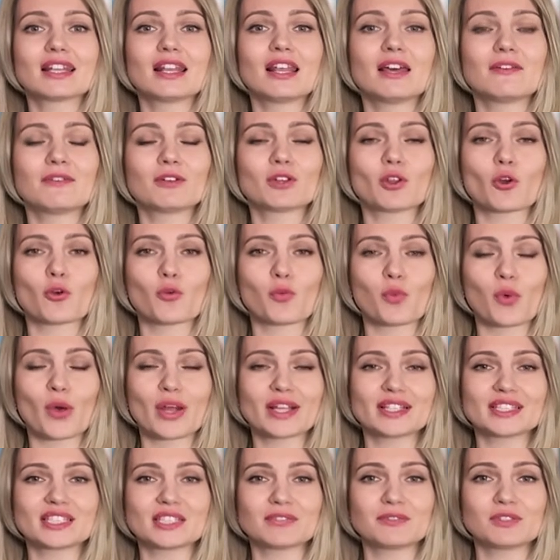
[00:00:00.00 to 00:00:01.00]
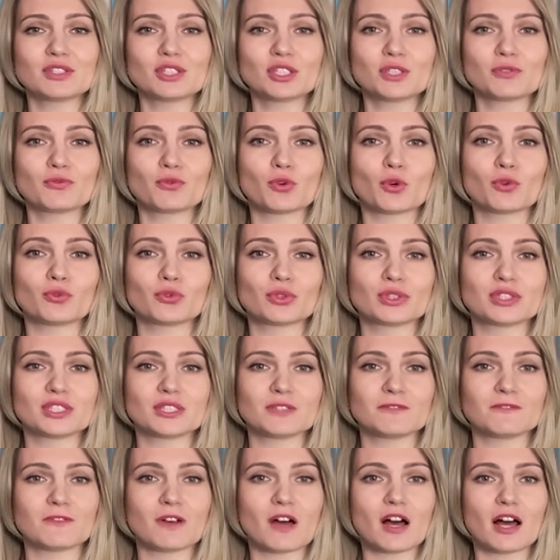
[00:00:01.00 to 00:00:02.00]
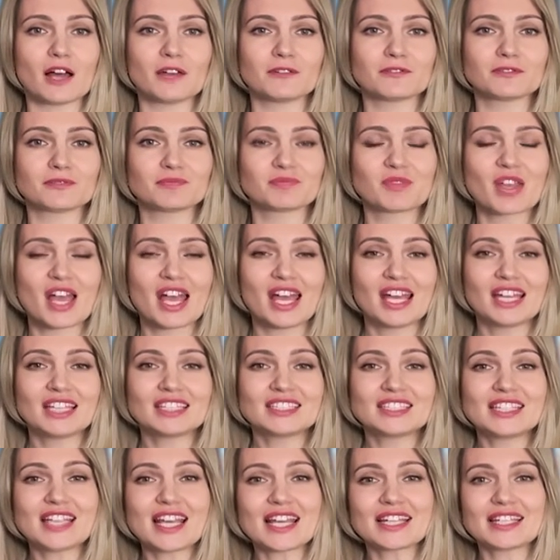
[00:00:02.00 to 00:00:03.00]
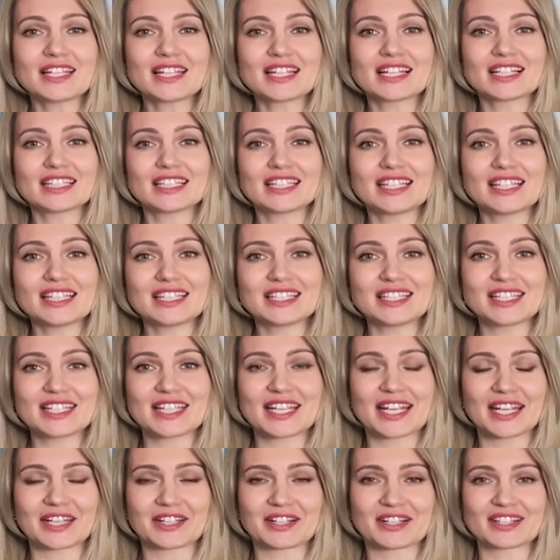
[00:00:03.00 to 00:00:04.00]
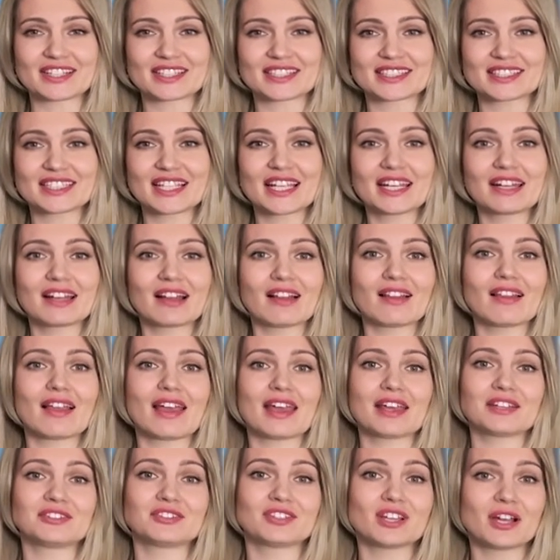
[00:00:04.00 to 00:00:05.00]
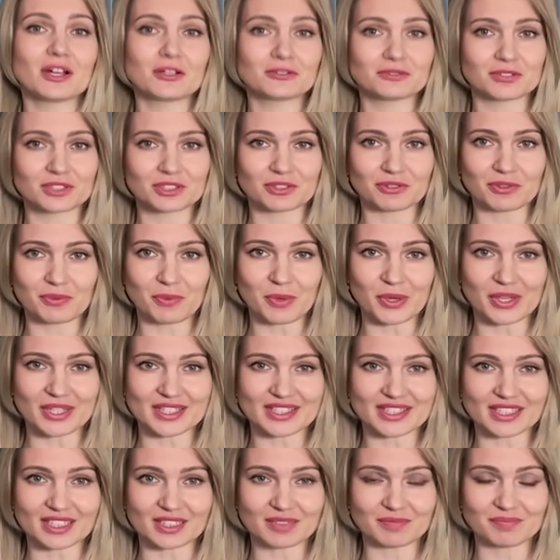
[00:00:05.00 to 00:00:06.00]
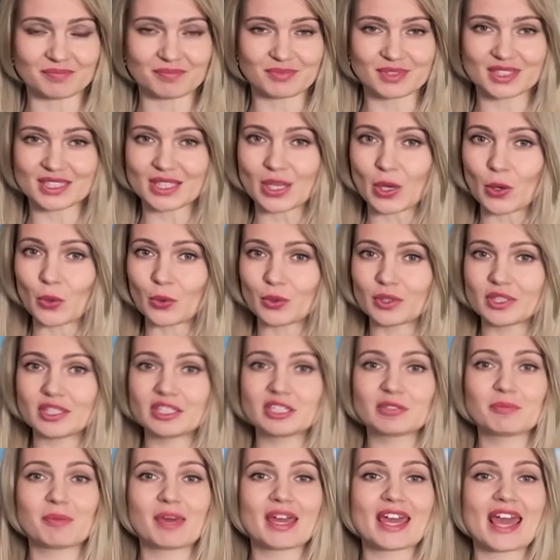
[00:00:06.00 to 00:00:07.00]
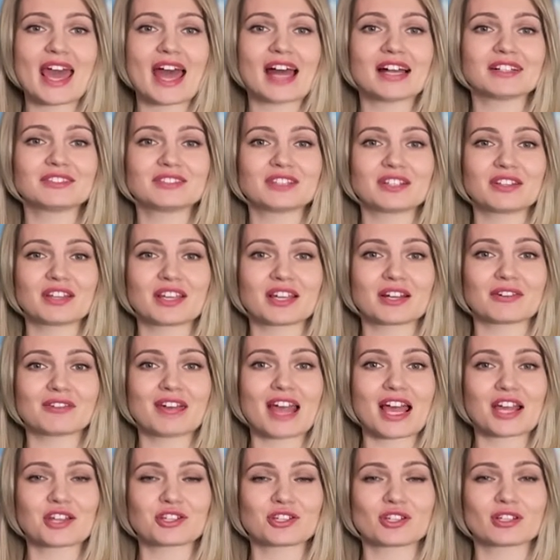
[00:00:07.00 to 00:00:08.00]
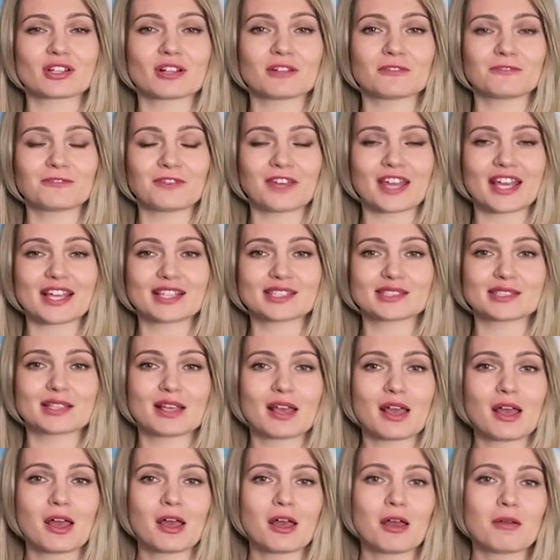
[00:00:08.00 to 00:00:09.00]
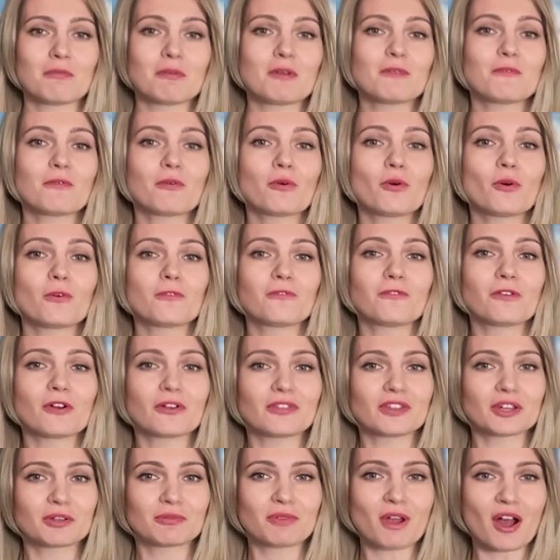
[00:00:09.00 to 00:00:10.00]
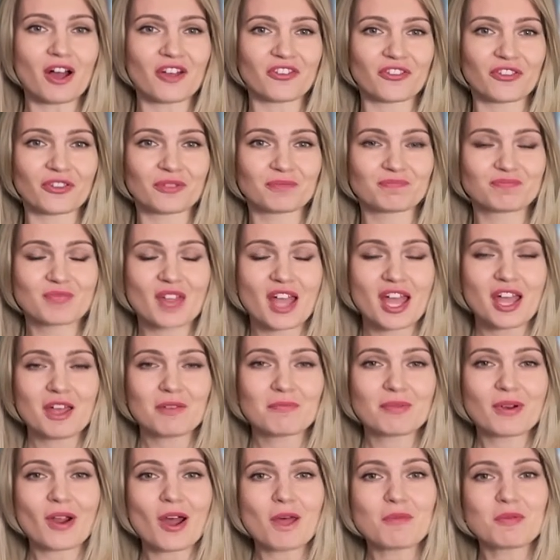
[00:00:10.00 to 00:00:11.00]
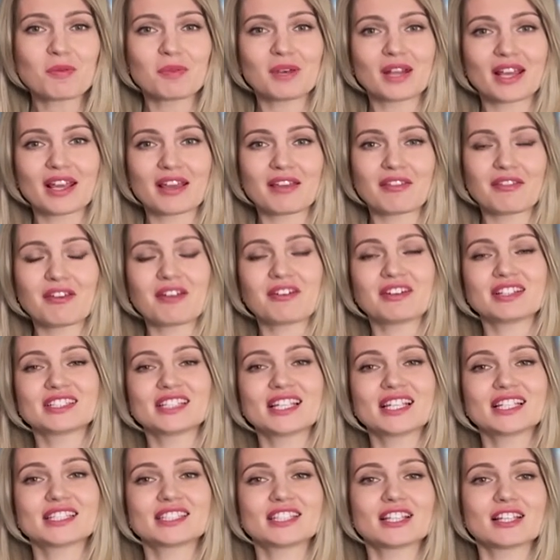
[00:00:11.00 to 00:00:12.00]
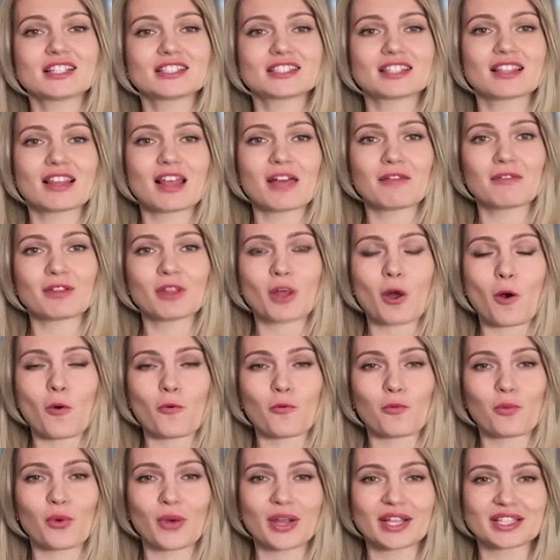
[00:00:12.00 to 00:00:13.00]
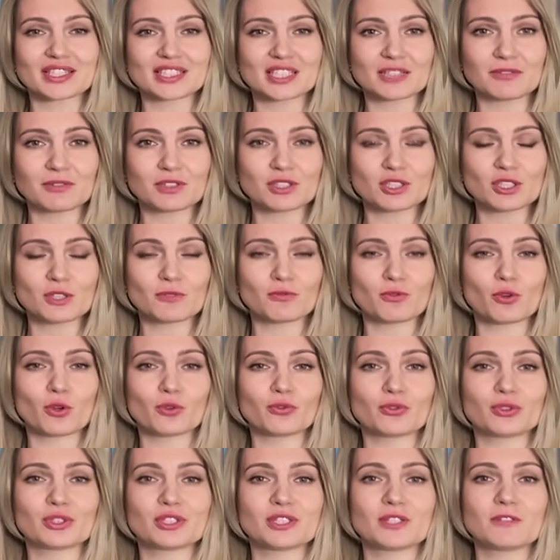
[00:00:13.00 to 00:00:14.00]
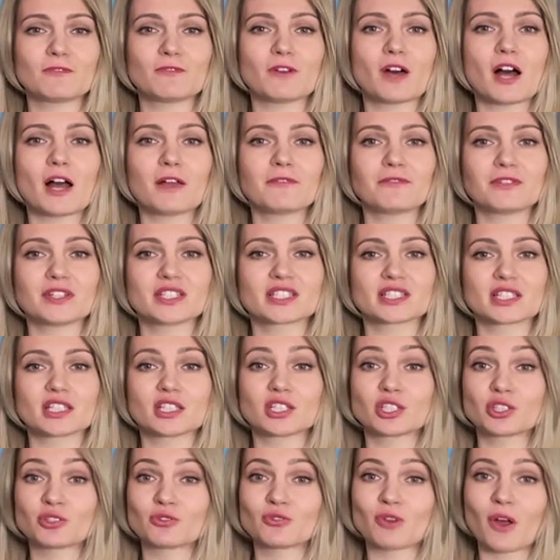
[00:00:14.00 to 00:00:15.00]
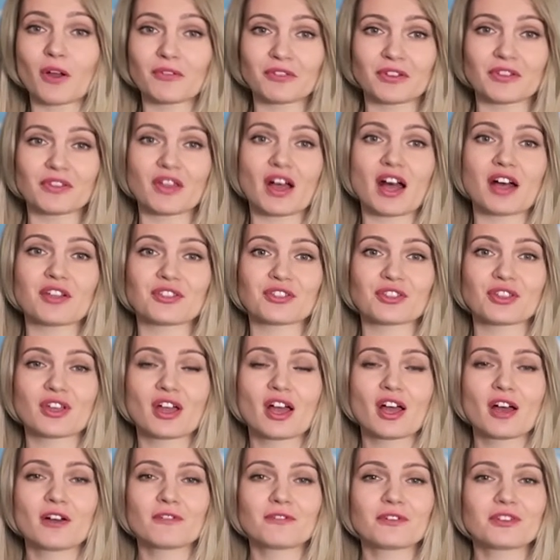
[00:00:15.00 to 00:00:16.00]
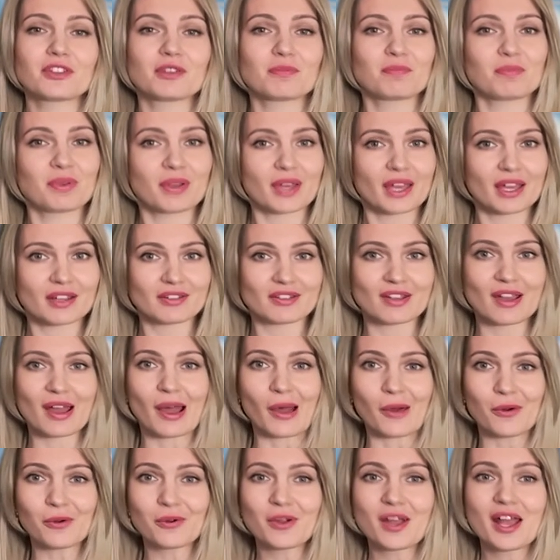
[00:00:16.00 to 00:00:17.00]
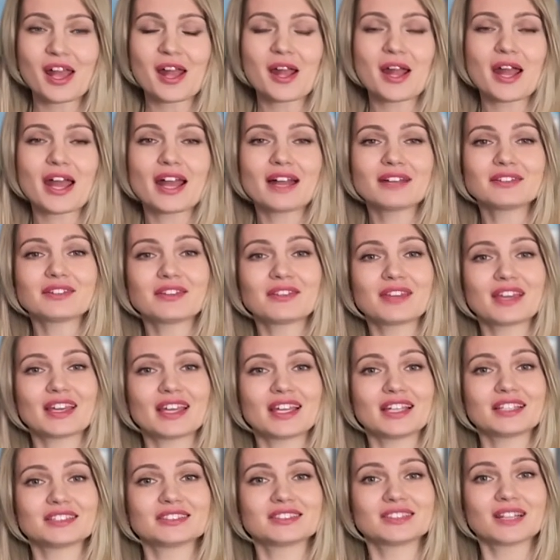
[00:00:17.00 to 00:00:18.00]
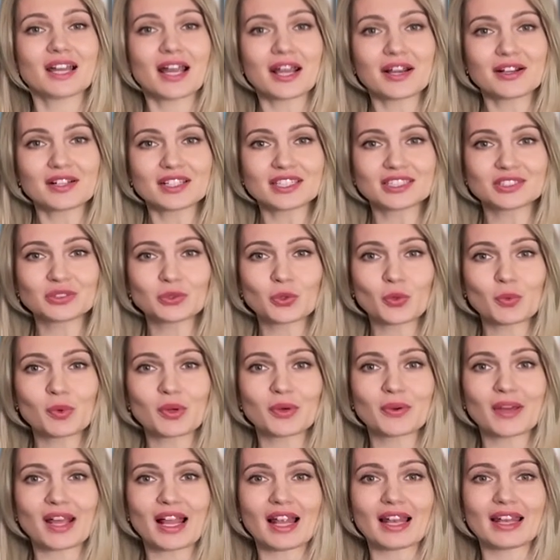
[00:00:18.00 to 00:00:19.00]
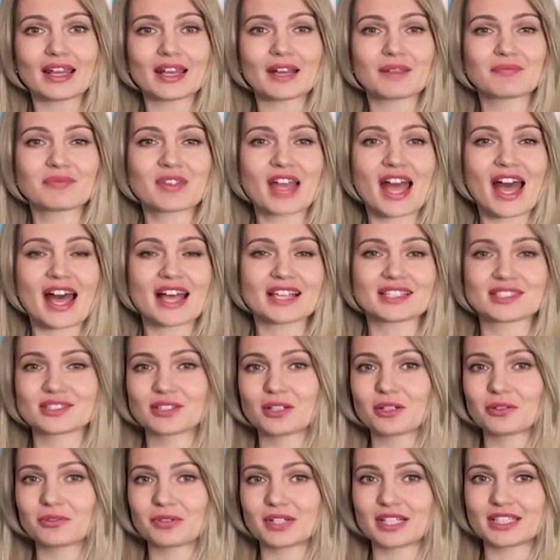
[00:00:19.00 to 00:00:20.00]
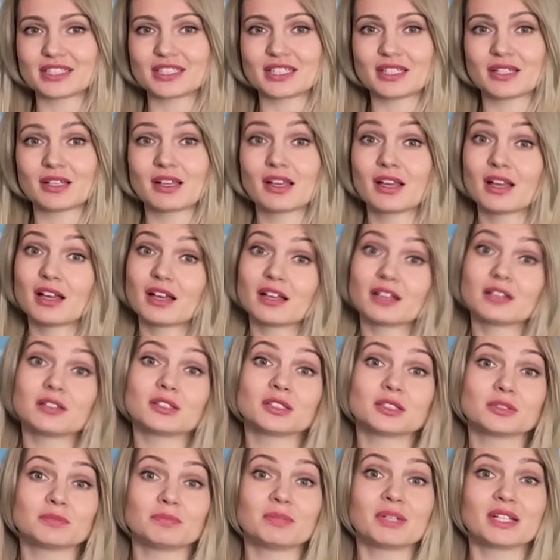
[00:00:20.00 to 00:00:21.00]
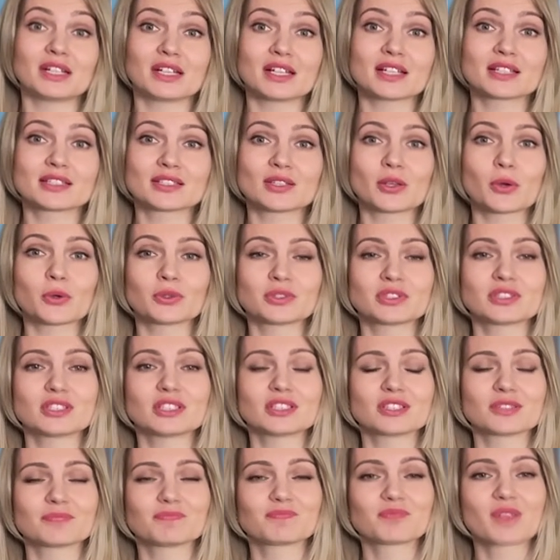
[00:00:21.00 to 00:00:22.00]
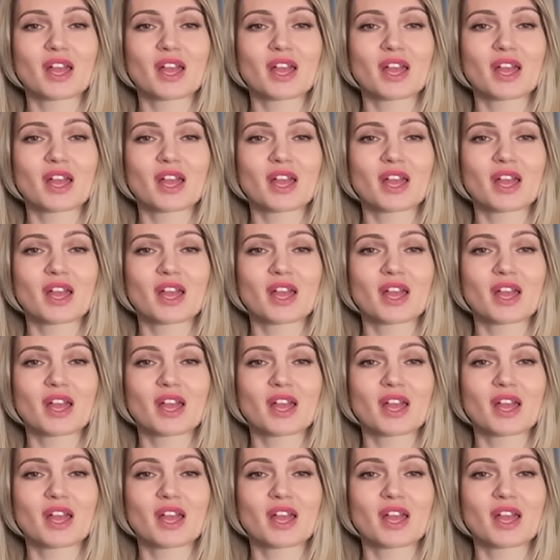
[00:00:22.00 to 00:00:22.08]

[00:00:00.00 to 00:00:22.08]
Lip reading: level of 0.7445. Technical indicators signal a downward reversal, so it may enter the correctional phase before further growth. Probably the resistance level of 0.7445 is strong enough for the pair now, and the entire October rally has already been exhausted.